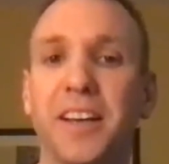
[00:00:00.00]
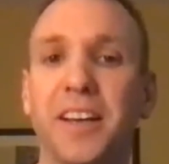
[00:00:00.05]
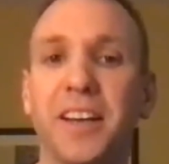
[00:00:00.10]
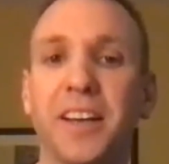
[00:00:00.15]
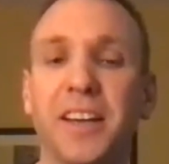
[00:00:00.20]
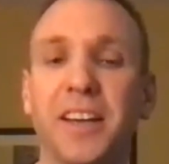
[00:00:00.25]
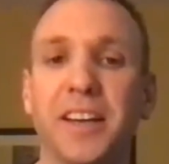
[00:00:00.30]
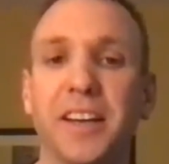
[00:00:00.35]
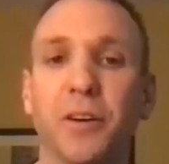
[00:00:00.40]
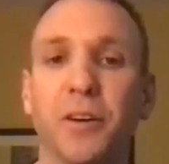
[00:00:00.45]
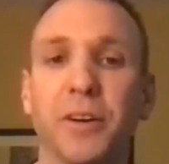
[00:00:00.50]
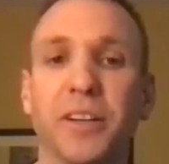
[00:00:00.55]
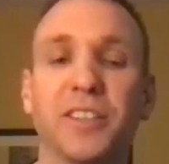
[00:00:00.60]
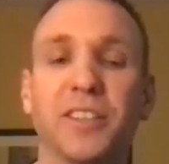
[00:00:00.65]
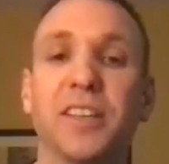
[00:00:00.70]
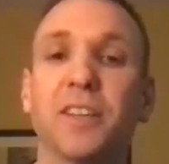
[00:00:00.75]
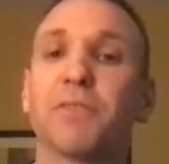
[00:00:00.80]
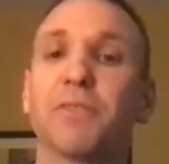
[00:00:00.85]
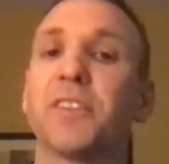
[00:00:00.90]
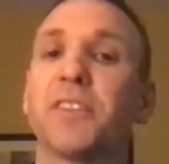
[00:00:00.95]
you know, is
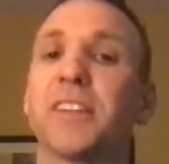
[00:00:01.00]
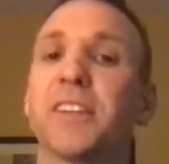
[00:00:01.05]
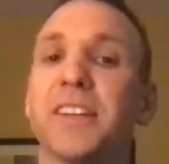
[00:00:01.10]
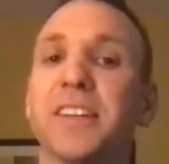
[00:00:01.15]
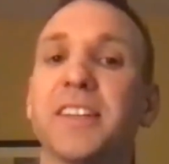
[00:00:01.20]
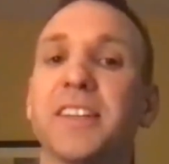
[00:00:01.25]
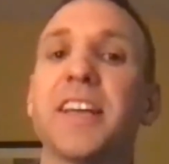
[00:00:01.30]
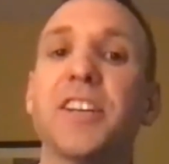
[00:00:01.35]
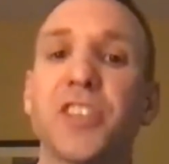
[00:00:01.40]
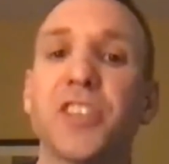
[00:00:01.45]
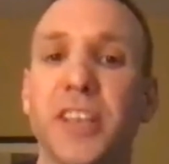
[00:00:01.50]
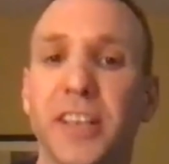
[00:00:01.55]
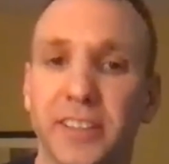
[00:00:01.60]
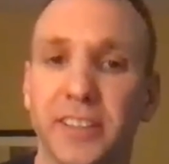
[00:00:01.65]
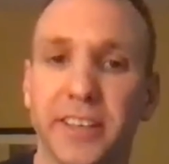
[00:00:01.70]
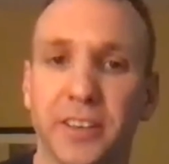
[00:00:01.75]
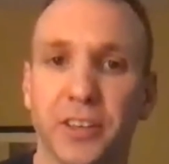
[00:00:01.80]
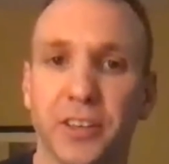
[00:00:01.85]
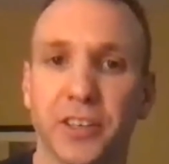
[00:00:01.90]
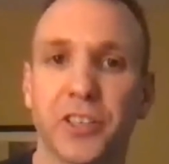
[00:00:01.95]
different than teaching
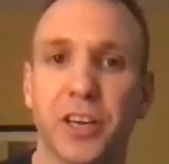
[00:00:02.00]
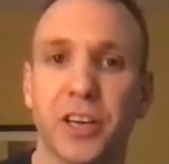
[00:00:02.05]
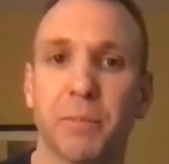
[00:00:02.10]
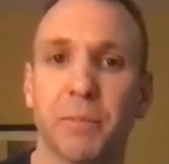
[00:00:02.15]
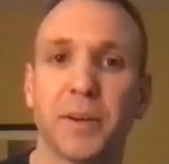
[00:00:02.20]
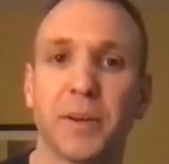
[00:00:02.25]
leadership.